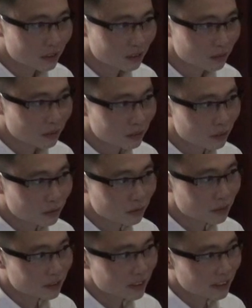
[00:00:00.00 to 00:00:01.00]
or do not
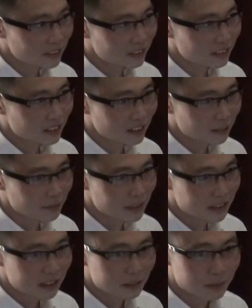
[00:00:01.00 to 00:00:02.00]
use, then
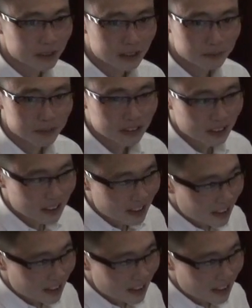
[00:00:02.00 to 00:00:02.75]
it just becomes